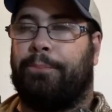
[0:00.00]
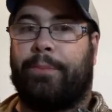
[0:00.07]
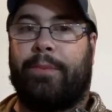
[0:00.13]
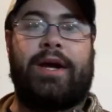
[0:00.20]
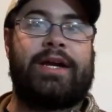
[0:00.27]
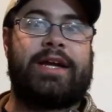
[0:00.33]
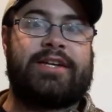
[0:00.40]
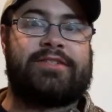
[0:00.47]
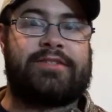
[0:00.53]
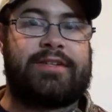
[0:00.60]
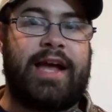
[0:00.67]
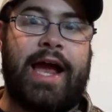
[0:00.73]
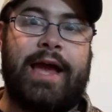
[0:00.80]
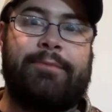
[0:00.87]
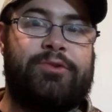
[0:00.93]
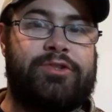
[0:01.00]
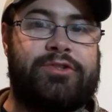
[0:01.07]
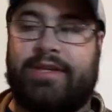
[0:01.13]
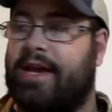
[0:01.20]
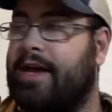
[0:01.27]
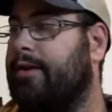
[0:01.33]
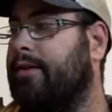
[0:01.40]
I guess time will
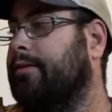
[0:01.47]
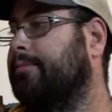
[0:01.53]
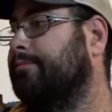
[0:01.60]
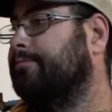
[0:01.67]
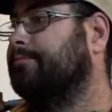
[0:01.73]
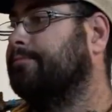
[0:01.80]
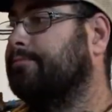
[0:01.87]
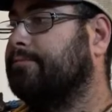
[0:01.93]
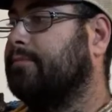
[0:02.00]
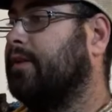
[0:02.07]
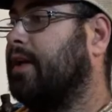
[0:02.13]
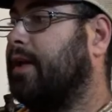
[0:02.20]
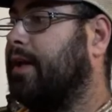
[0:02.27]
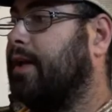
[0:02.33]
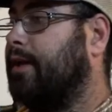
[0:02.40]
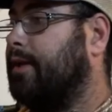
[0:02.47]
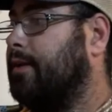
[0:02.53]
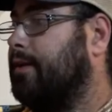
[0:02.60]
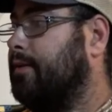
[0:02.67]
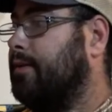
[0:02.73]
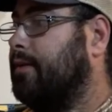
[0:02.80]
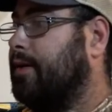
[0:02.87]
tell.
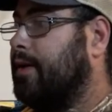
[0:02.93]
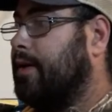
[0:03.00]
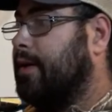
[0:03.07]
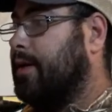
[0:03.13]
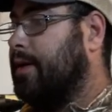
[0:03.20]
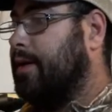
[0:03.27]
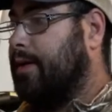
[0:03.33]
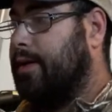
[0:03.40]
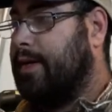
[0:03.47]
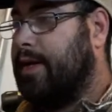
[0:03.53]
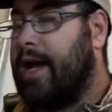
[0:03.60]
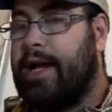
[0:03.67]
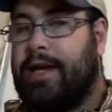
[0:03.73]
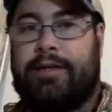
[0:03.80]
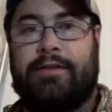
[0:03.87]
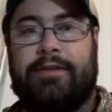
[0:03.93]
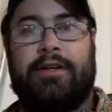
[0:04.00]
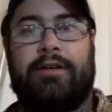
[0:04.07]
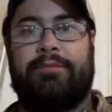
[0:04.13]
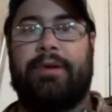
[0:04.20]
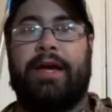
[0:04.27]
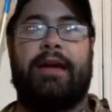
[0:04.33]
And I ended
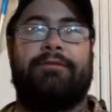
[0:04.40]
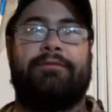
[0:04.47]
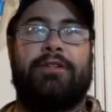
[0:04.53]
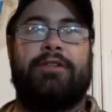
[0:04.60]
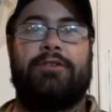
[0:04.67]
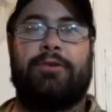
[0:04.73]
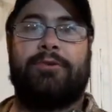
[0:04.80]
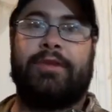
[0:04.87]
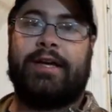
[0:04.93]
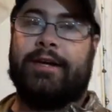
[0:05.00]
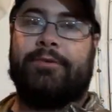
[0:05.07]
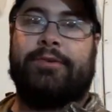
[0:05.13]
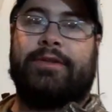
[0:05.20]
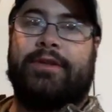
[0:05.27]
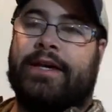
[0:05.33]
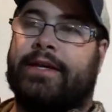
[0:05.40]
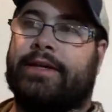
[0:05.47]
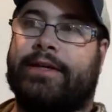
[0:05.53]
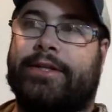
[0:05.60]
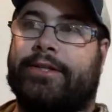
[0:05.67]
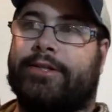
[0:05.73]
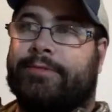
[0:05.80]
up having to do that with that
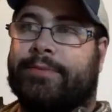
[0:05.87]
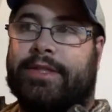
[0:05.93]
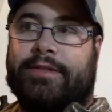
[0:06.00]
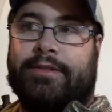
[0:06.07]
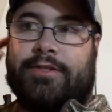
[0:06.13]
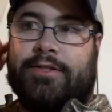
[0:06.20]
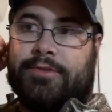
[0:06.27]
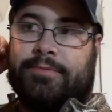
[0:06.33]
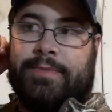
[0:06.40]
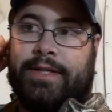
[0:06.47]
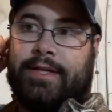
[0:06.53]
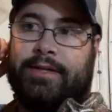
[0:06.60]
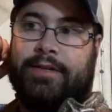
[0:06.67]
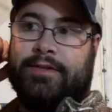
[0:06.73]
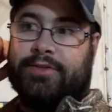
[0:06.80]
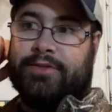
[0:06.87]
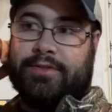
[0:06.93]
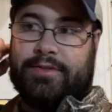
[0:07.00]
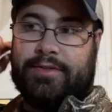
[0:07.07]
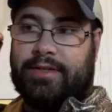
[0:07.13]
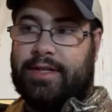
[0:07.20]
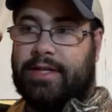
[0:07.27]
element just
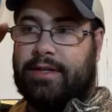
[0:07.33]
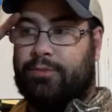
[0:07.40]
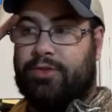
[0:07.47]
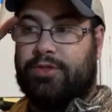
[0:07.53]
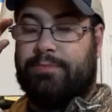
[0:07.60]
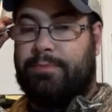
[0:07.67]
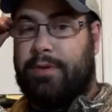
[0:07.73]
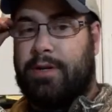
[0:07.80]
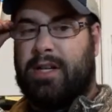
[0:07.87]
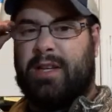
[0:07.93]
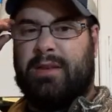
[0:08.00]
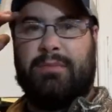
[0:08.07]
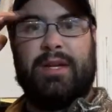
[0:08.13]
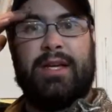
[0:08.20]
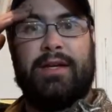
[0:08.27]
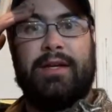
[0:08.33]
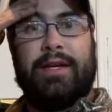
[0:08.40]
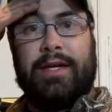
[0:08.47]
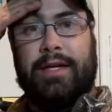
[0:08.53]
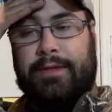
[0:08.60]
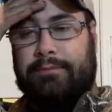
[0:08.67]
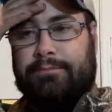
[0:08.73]
because it was bugging me
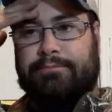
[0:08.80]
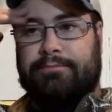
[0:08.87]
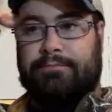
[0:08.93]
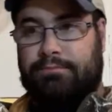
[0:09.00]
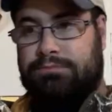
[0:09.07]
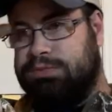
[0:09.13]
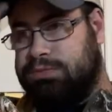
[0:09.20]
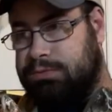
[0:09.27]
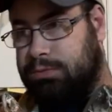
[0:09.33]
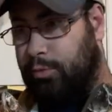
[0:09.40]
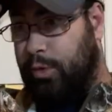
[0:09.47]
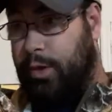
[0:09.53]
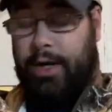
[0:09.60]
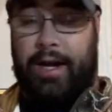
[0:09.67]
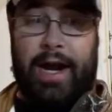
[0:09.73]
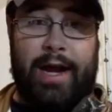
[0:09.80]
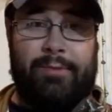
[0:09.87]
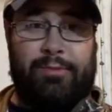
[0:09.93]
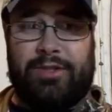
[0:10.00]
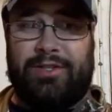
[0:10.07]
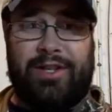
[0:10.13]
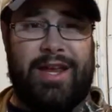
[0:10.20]
where I
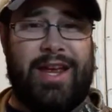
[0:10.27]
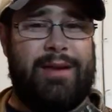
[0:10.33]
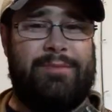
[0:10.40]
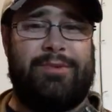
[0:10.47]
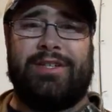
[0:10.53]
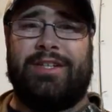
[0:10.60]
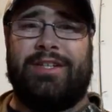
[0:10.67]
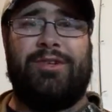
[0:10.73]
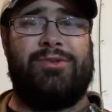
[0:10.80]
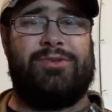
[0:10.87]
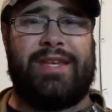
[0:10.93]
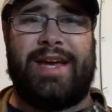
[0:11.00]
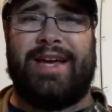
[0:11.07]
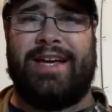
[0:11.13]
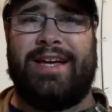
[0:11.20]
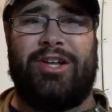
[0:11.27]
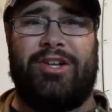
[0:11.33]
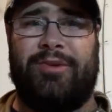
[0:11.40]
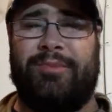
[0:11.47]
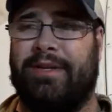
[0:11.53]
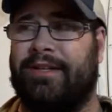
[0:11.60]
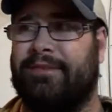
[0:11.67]
wasn't able to use that
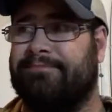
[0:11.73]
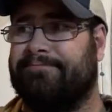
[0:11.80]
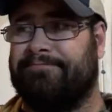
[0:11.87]
element